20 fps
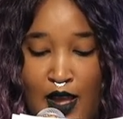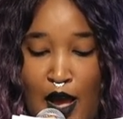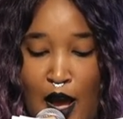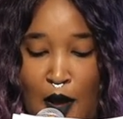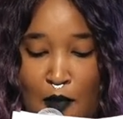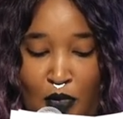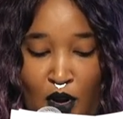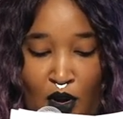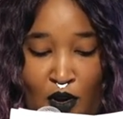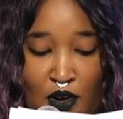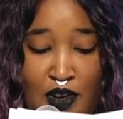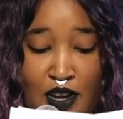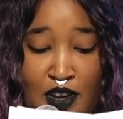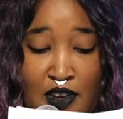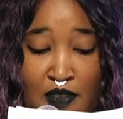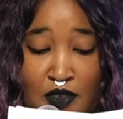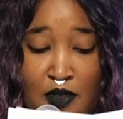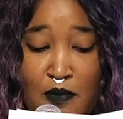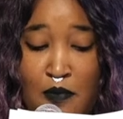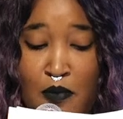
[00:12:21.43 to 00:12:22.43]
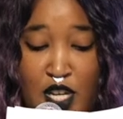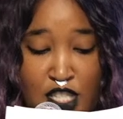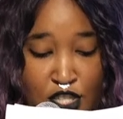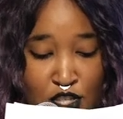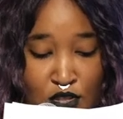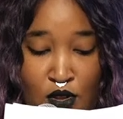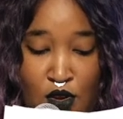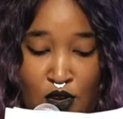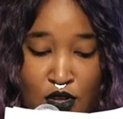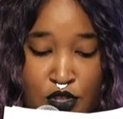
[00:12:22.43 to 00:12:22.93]
I'm part of a
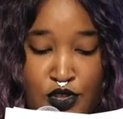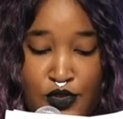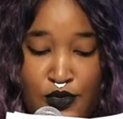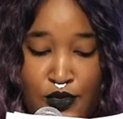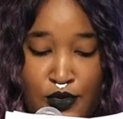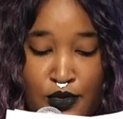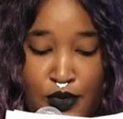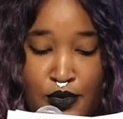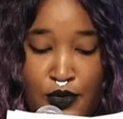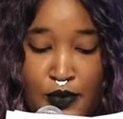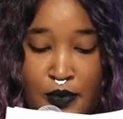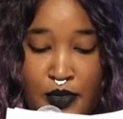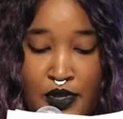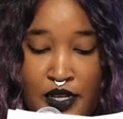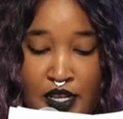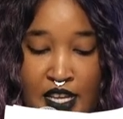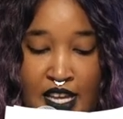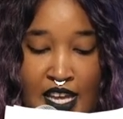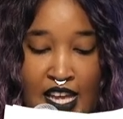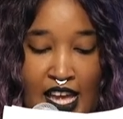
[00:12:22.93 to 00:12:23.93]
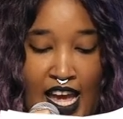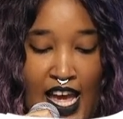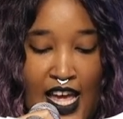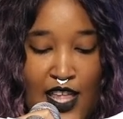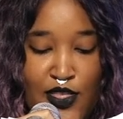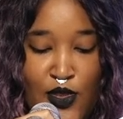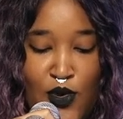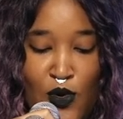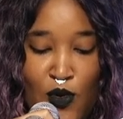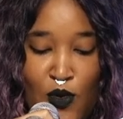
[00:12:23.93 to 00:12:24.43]
much larger group,
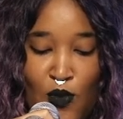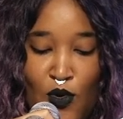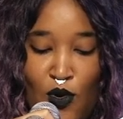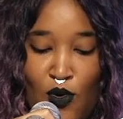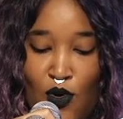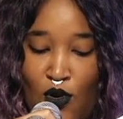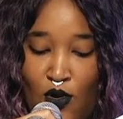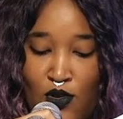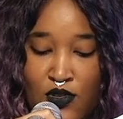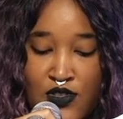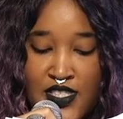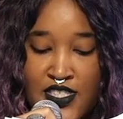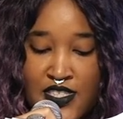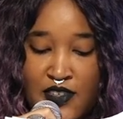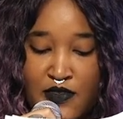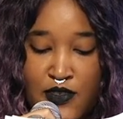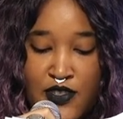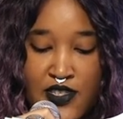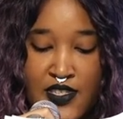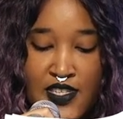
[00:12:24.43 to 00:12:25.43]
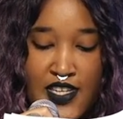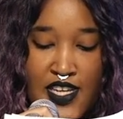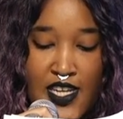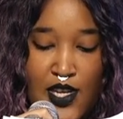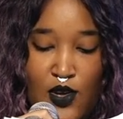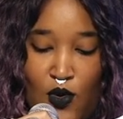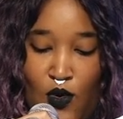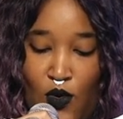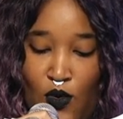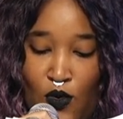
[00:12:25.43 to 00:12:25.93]
and though we're all different
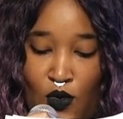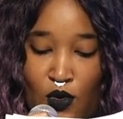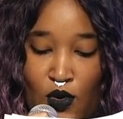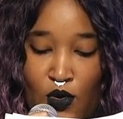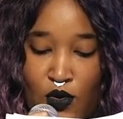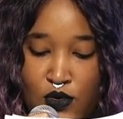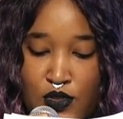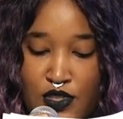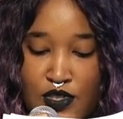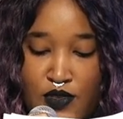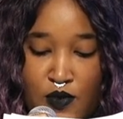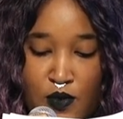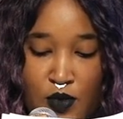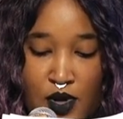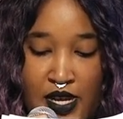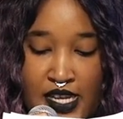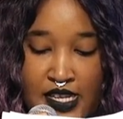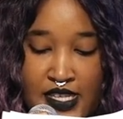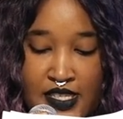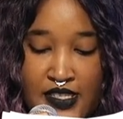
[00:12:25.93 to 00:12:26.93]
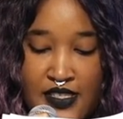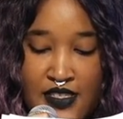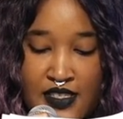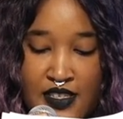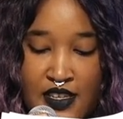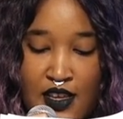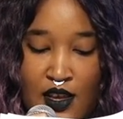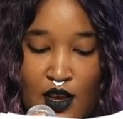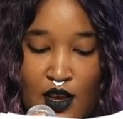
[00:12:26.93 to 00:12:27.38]
in a whole host of ways,